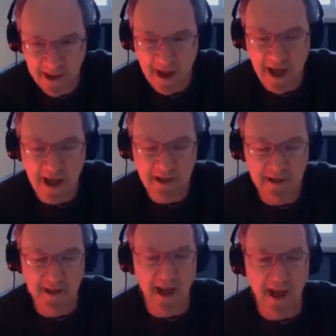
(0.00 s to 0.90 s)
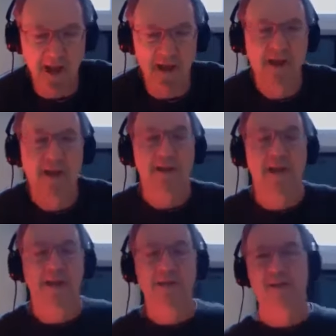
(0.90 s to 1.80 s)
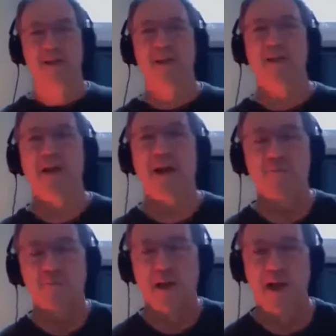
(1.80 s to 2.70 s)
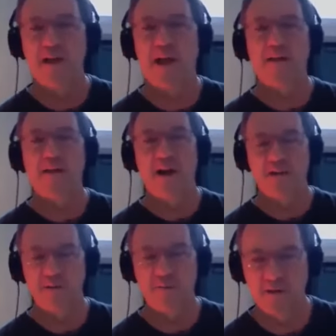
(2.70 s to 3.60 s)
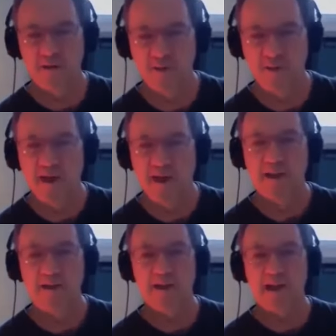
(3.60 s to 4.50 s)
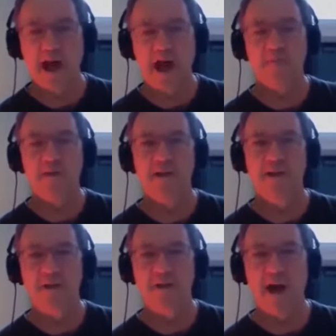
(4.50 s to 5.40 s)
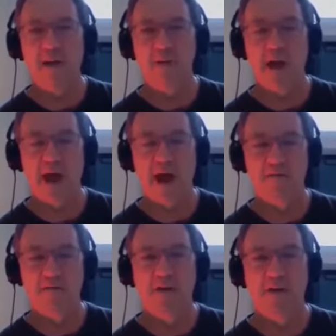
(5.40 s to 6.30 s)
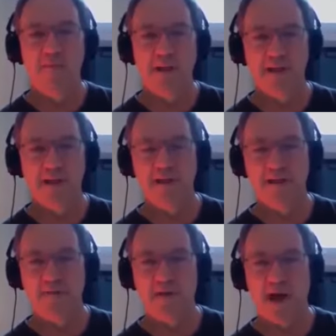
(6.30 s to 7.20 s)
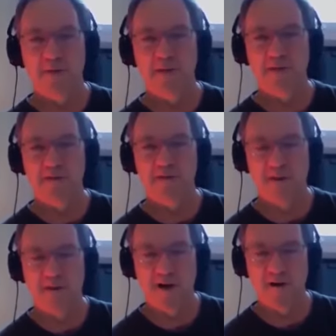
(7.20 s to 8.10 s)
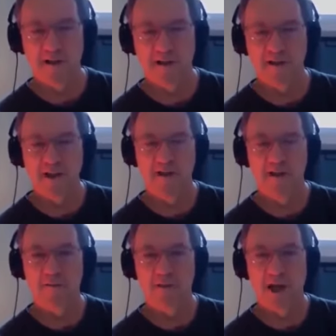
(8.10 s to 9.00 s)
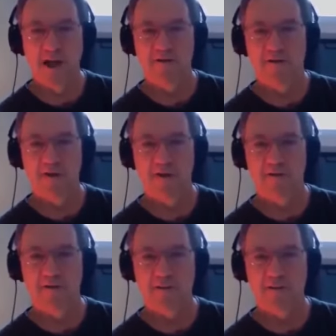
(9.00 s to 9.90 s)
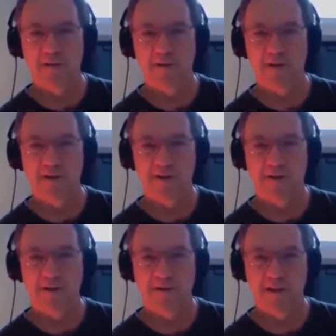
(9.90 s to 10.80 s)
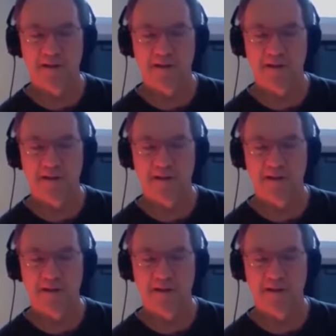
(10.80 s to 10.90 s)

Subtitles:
and say, let's look at their blood and their sputum and see how many of them have millions of copies of the virus in their blood or their respiratory secretions.